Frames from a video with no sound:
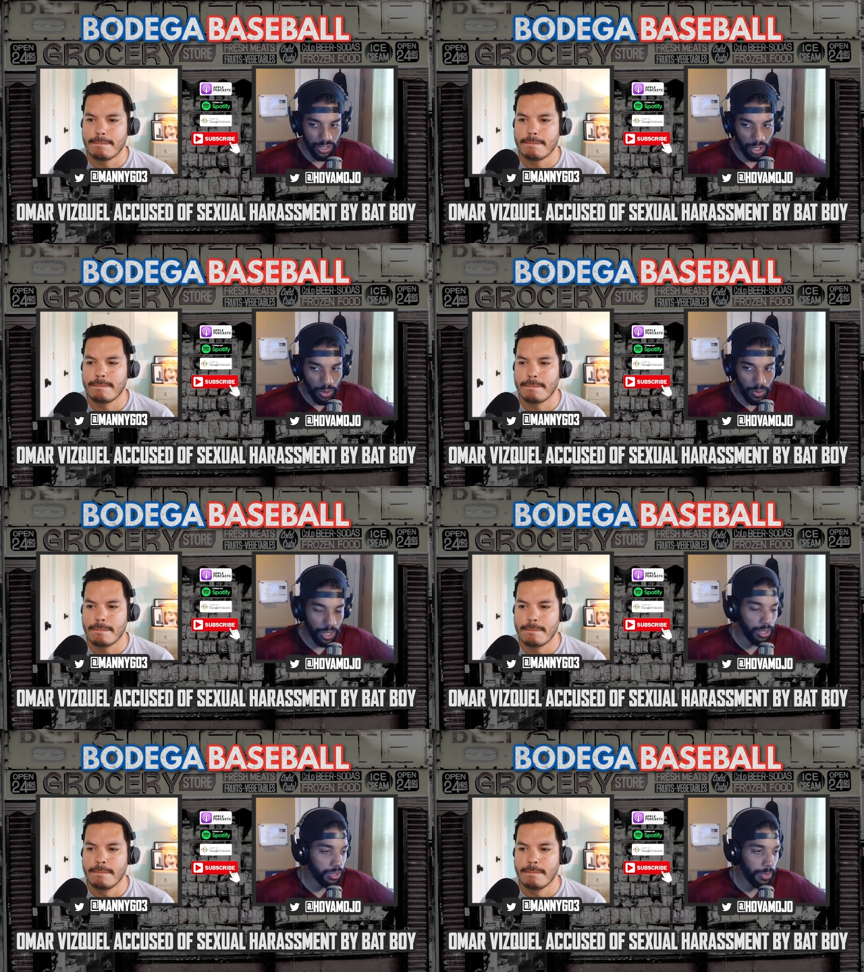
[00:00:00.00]
Speaker 1: So who
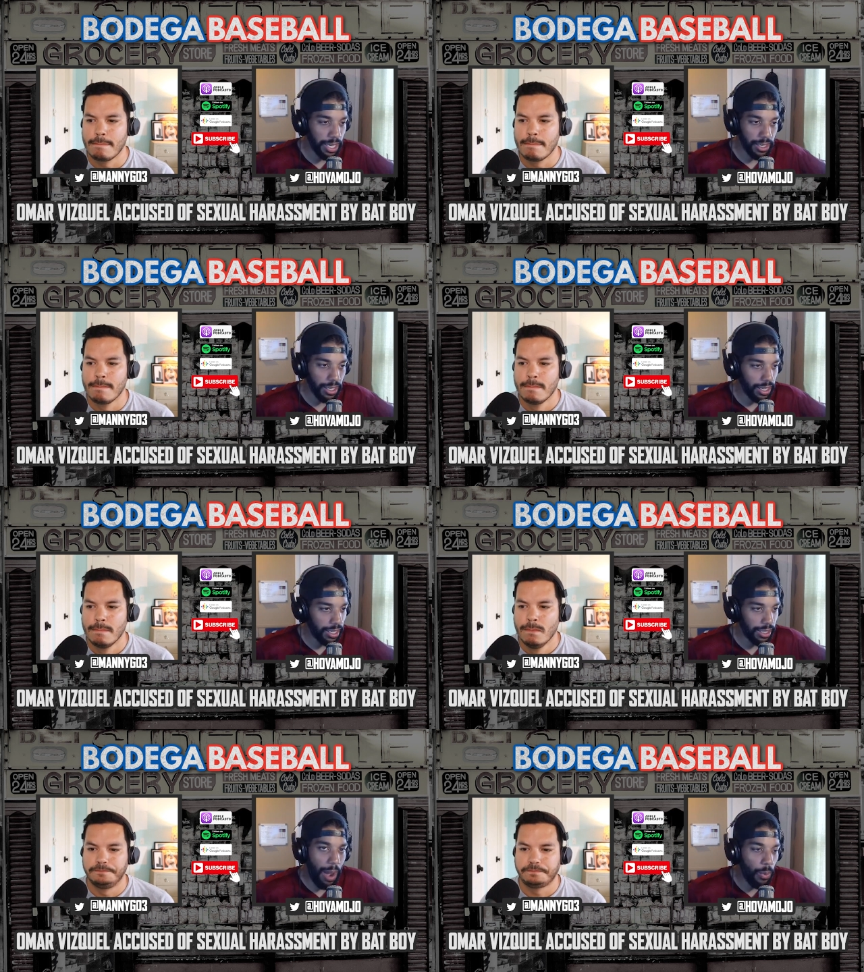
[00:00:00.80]
knows, man?
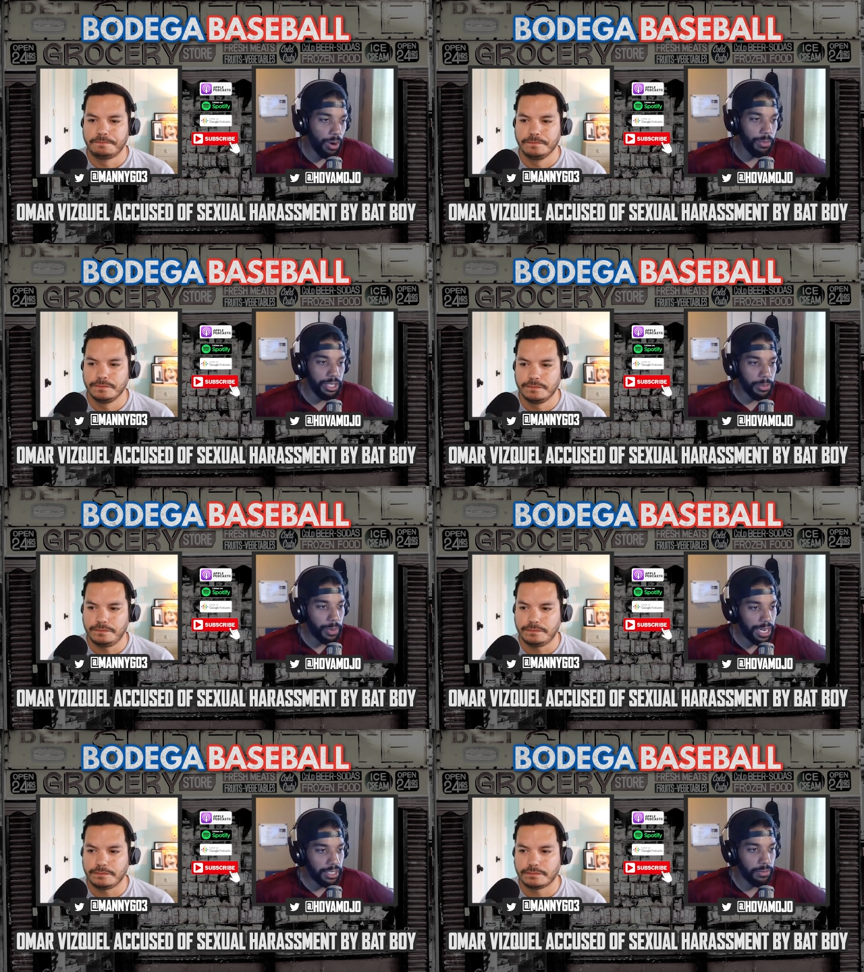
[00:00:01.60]
Like, I wouldn't be
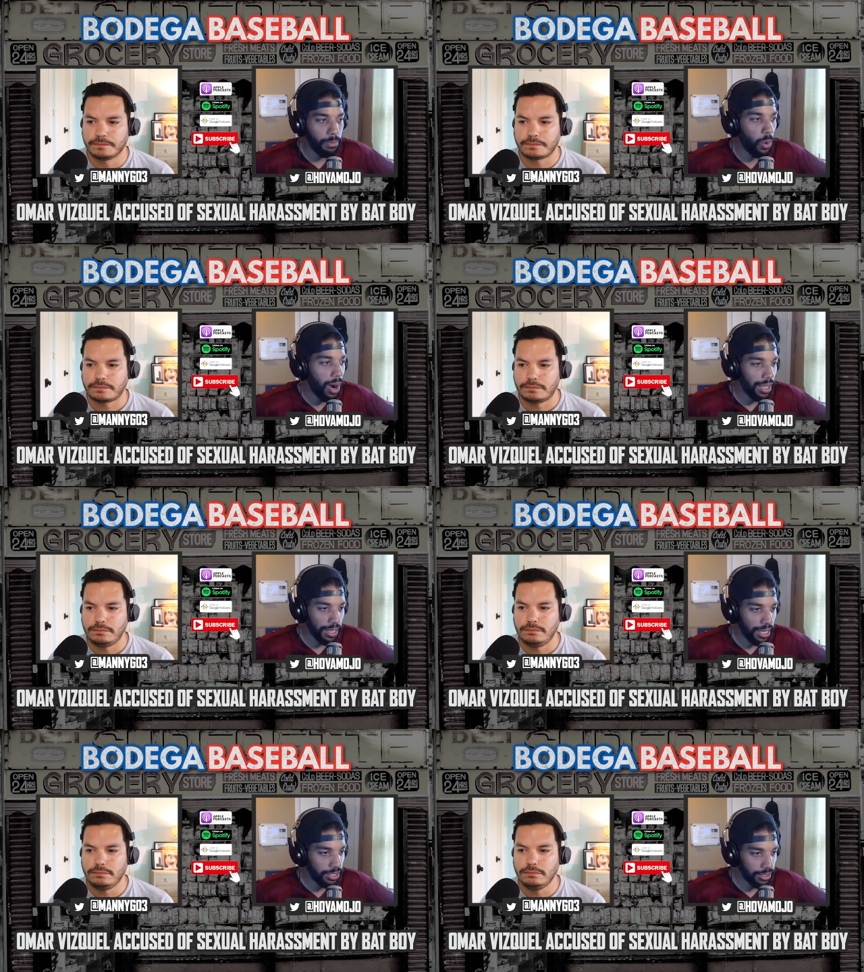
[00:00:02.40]
surprised if more
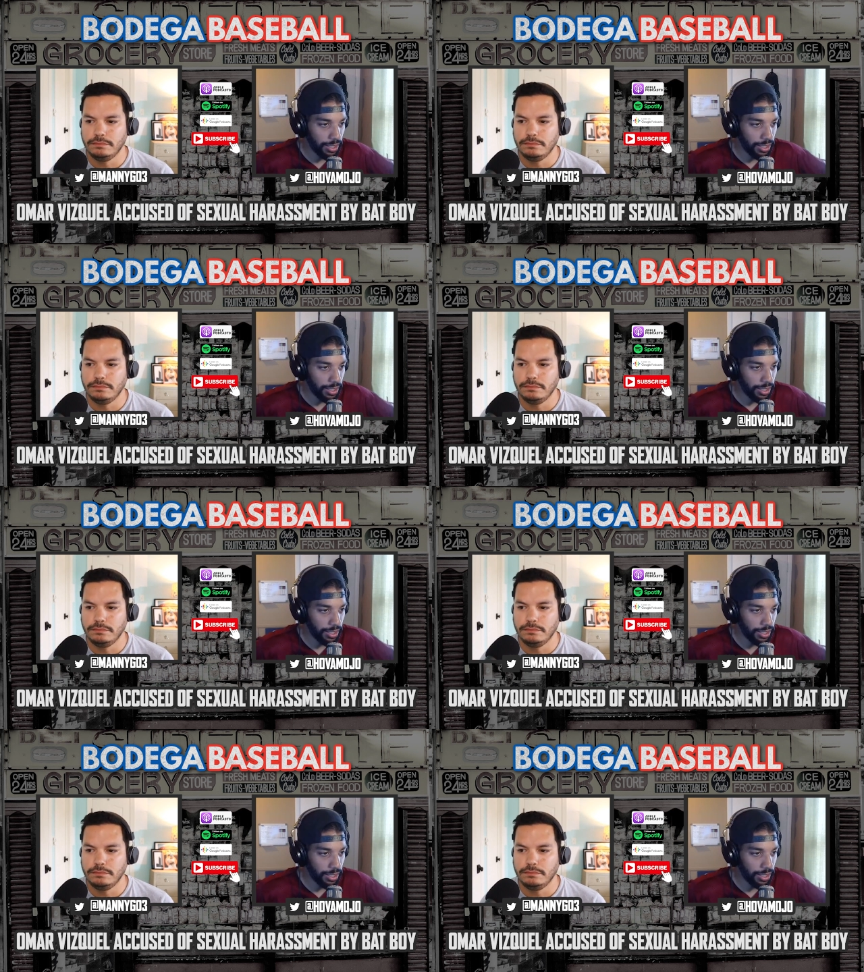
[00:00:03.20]
allegations